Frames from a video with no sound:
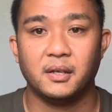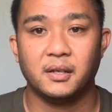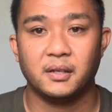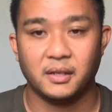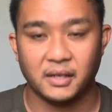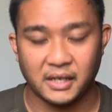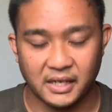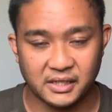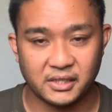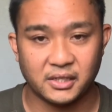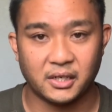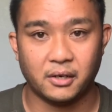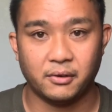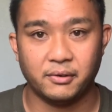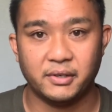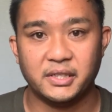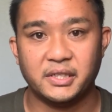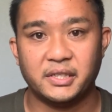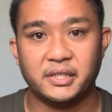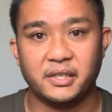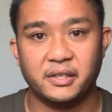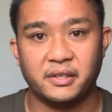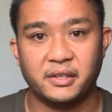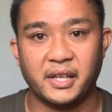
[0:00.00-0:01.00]
as
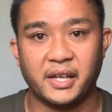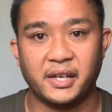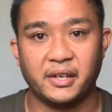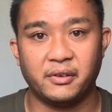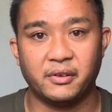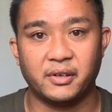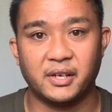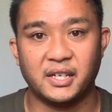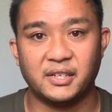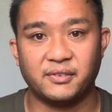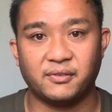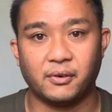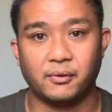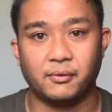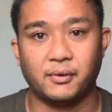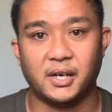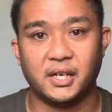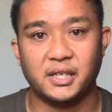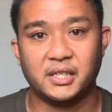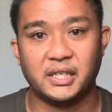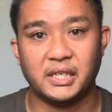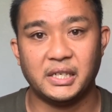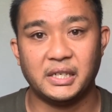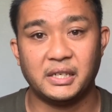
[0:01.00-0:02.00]
always, thank you guys for
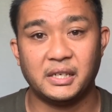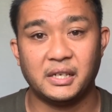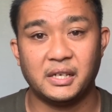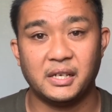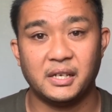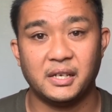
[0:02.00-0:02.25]
watching